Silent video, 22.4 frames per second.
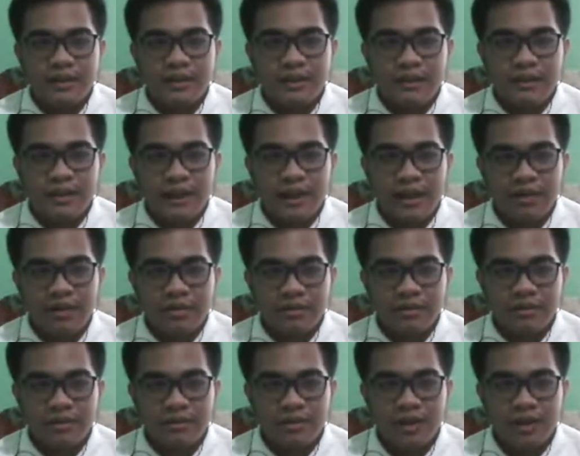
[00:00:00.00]
They
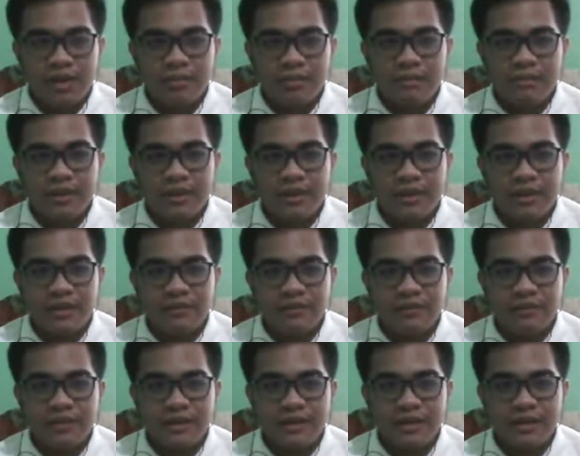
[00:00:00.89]
also come in
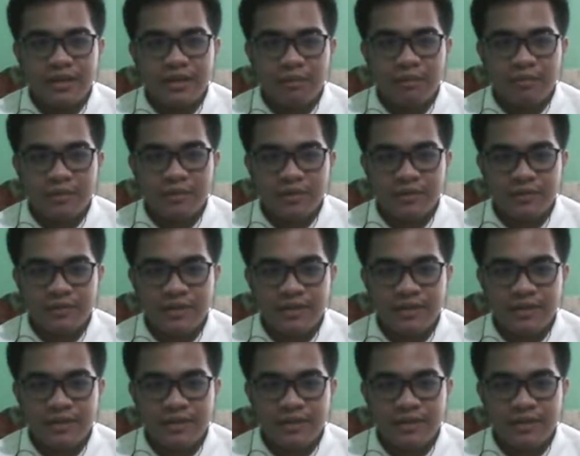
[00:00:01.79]
different numbers of